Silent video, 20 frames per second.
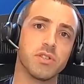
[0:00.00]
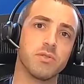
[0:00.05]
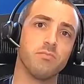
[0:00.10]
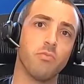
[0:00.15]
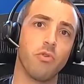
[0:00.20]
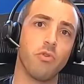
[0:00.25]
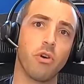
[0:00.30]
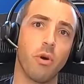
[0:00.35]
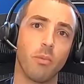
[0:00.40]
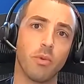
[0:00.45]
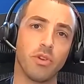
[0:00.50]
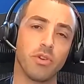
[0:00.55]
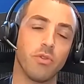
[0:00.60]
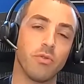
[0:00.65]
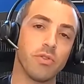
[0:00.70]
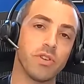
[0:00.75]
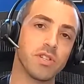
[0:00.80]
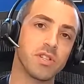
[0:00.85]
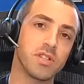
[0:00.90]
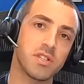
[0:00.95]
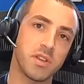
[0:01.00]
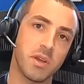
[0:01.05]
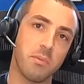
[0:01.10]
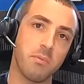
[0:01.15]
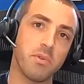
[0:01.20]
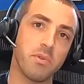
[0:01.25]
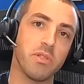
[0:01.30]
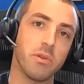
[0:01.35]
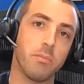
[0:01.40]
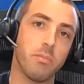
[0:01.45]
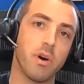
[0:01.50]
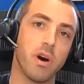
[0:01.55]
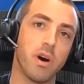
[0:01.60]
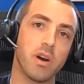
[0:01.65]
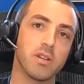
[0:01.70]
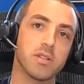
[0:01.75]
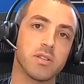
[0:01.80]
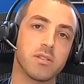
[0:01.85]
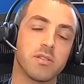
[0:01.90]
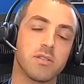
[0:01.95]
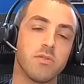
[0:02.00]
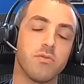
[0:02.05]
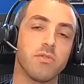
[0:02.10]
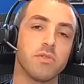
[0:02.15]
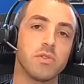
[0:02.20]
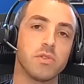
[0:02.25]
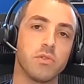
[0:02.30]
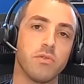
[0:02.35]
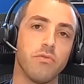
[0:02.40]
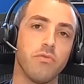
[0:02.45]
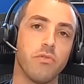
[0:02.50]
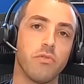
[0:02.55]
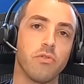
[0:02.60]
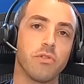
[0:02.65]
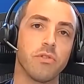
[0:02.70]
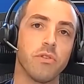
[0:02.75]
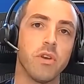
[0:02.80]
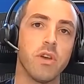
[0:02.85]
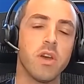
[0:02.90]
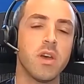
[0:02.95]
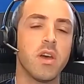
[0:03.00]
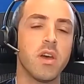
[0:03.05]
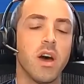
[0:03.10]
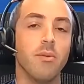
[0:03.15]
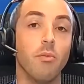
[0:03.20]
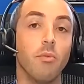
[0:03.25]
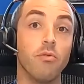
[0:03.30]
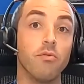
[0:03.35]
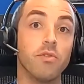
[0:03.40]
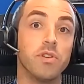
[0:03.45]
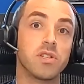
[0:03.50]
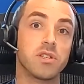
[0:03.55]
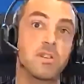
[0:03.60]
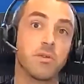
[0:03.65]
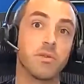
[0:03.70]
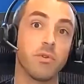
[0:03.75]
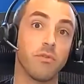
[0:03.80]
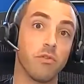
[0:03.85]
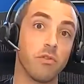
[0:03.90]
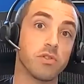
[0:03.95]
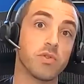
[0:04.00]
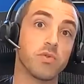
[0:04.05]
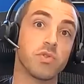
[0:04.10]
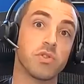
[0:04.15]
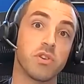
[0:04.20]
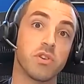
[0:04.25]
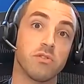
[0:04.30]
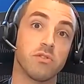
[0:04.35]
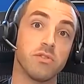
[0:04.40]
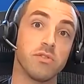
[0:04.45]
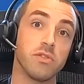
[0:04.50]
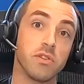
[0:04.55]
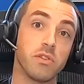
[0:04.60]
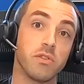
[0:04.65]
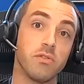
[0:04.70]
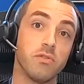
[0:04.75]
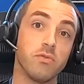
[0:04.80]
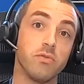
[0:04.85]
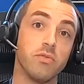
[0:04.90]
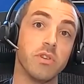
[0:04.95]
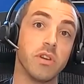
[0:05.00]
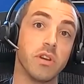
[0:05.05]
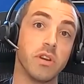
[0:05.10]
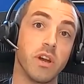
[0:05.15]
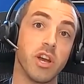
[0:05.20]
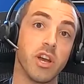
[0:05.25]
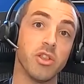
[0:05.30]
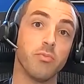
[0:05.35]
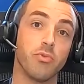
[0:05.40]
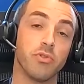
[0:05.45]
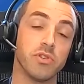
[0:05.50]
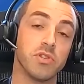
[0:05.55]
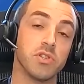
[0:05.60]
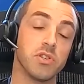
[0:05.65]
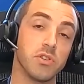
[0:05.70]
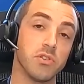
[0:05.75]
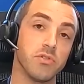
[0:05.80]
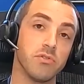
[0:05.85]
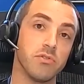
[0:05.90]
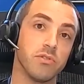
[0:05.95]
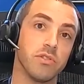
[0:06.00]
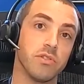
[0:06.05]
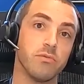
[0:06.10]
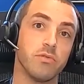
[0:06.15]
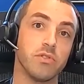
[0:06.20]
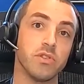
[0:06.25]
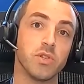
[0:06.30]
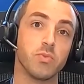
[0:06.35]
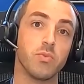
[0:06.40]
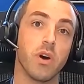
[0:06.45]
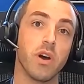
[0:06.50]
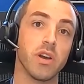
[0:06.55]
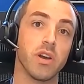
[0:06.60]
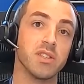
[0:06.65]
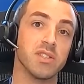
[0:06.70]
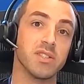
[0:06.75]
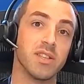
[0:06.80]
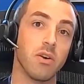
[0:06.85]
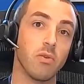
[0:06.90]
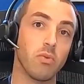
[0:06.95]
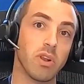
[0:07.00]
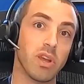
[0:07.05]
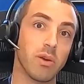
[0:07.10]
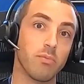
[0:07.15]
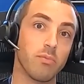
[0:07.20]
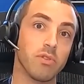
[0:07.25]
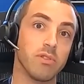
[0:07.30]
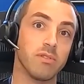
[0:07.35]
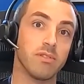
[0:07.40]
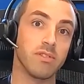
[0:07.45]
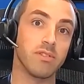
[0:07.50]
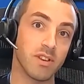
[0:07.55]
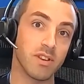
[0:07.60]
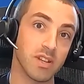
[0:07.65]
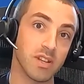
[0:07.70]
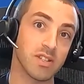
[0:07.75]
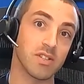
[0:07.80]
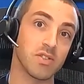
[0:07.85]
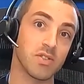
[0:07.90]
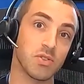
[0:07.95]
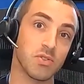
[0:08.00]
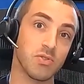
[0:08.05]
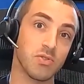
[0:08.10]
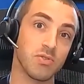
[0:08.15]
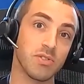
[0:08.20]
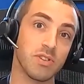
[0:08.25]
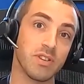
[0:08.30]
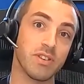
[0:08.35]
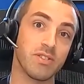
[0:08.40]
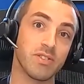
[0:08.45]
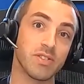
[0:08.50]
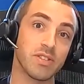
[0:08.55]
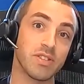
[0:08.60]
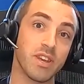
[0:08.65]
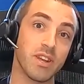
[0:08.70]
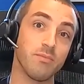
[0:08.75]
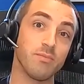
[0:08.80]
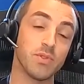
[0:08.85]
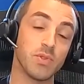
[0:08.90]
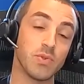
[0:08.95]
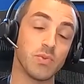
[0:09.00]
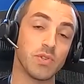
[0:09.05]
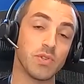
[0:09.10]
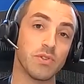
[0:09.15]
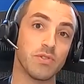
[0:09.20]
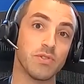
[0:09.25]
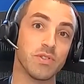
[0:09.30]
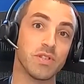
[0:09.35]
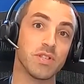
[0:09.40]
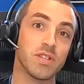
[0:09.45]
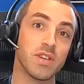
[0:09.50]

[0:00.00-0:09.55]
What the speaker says: more commonly known as SIEM in the past, so on and so forth. And more recently, we've also started including endpoint security, which is why it's now labeled Elastic Security, because it helps users